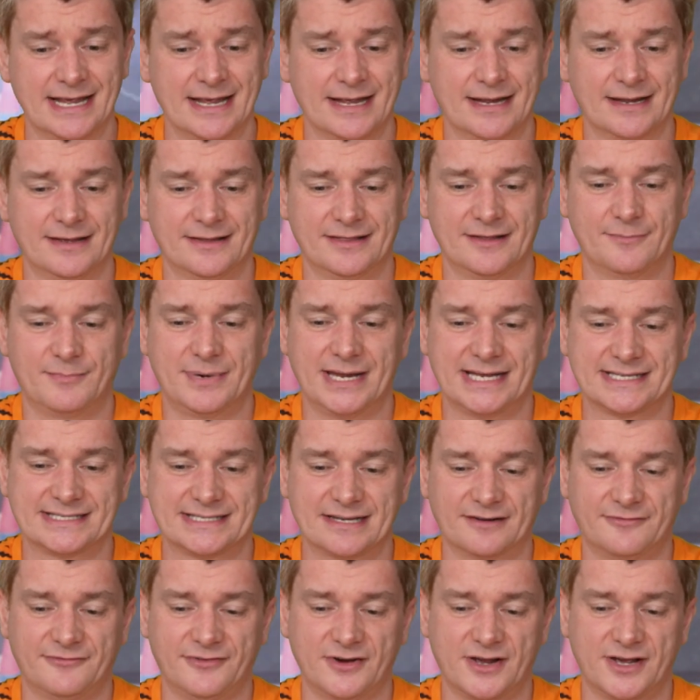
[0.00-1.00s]
the plastic
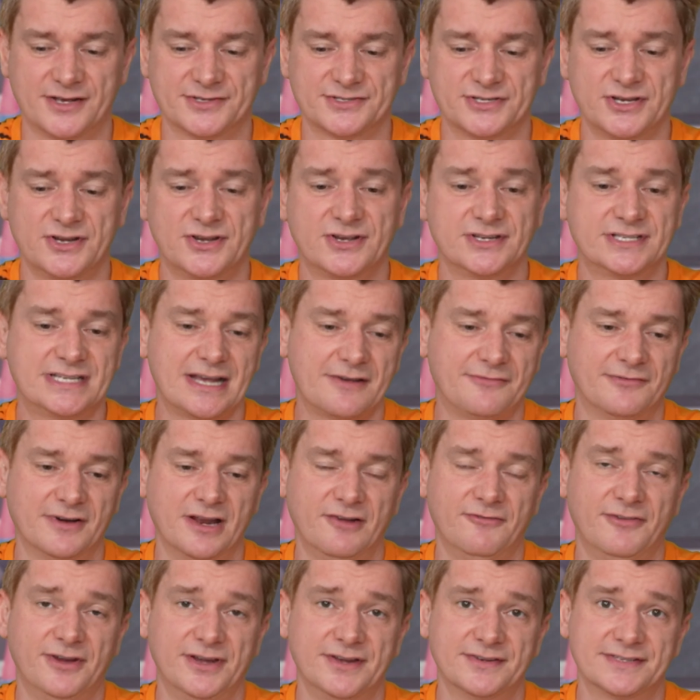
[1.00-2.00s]
flask you could
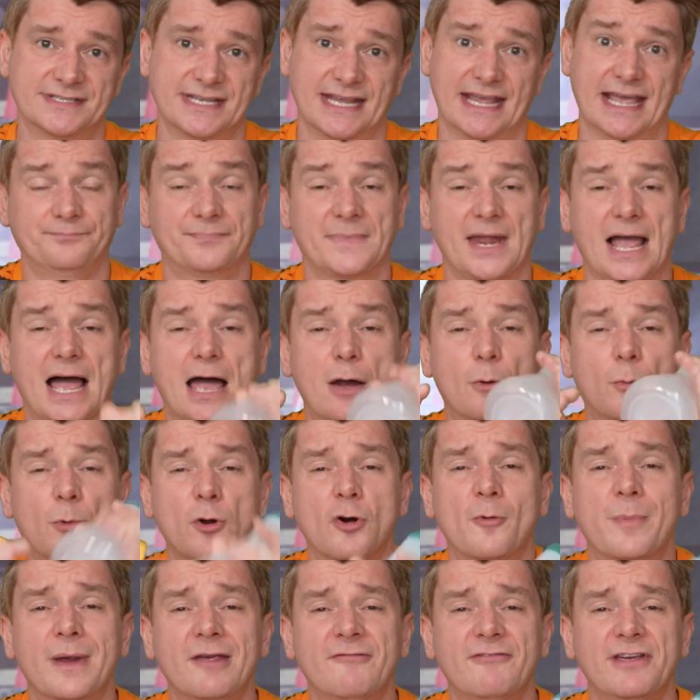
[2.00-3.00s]
definitely reuse again. I will
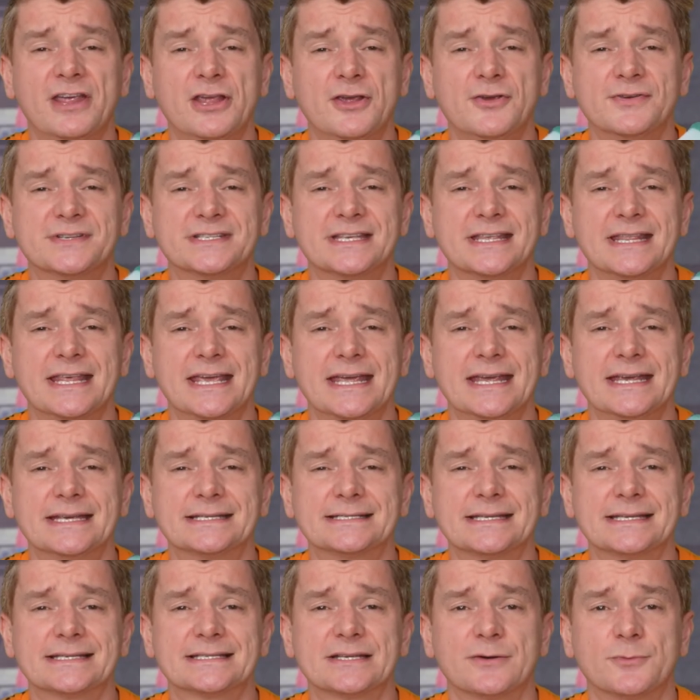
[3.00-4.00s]
be reusing
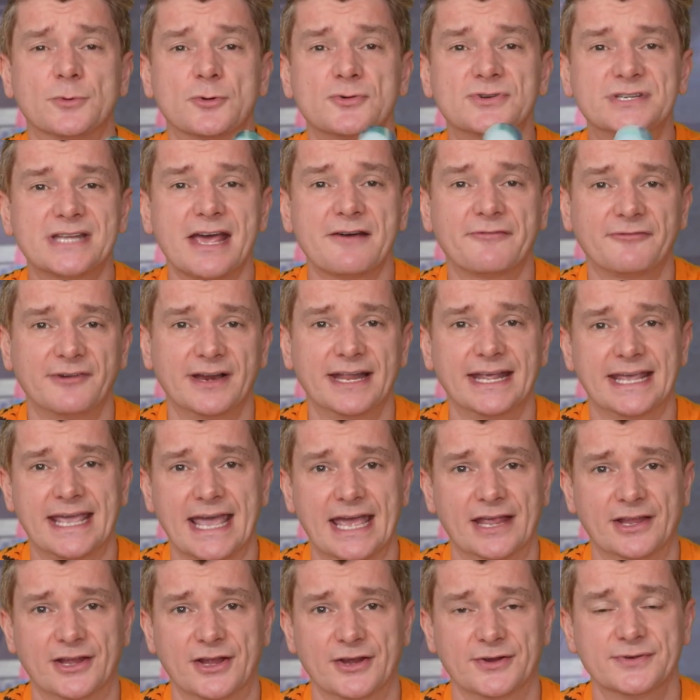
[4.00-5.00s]
these, so we'll definitely get
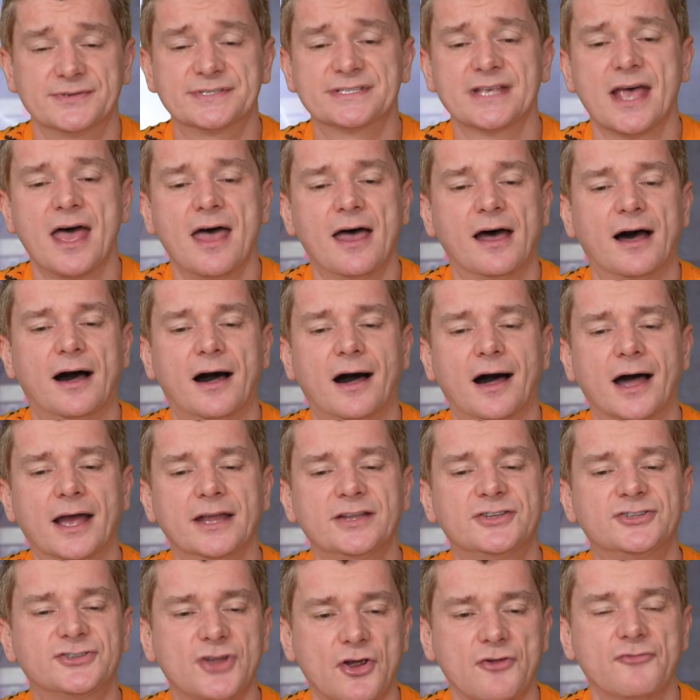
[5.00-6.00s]
use. I
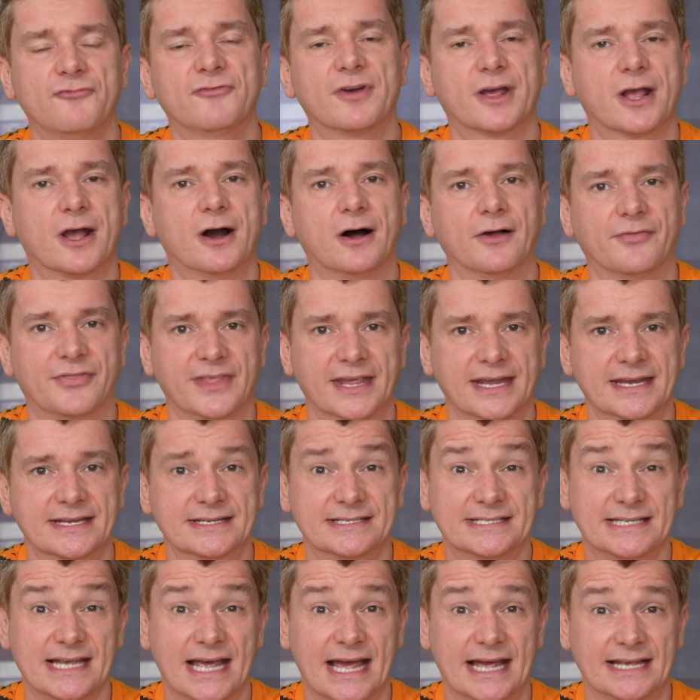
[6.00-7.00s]
don't regard
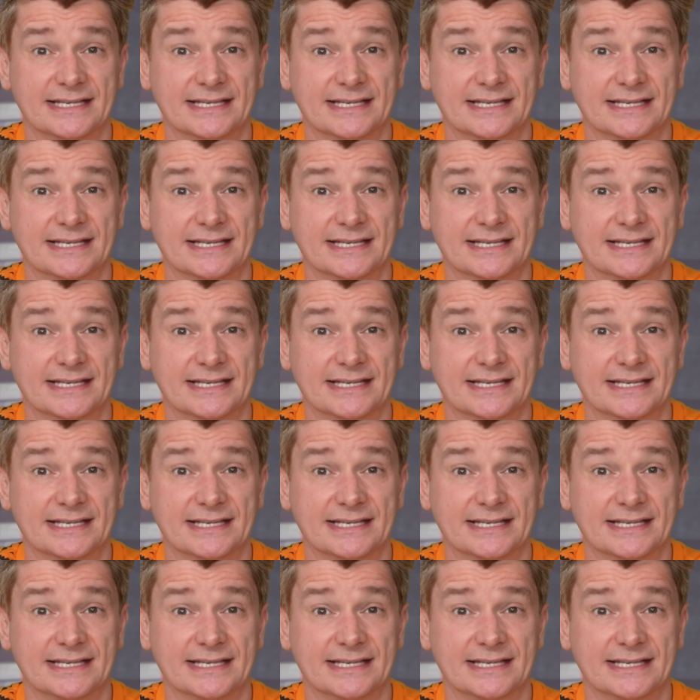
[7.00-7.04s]
these as